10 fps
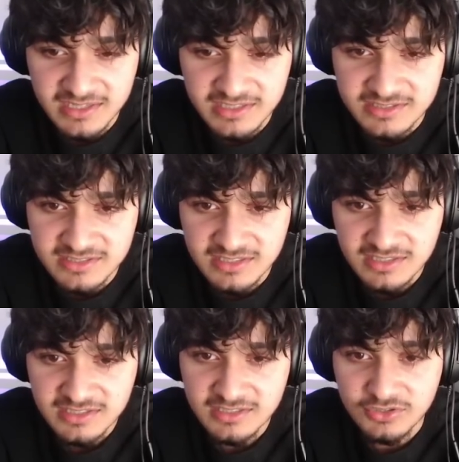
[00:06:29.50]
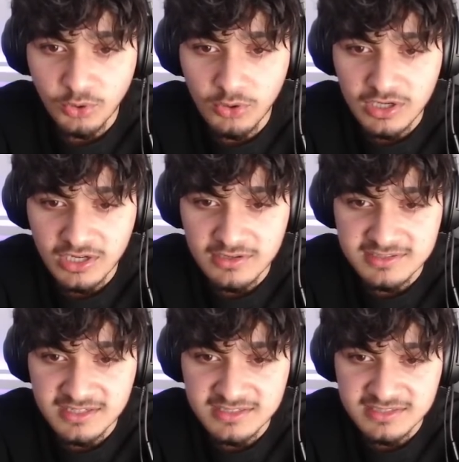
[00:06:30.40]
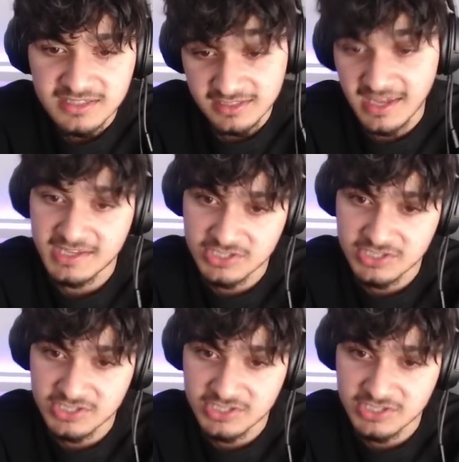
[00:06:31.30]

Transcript: this. Door closes. Yeah, he's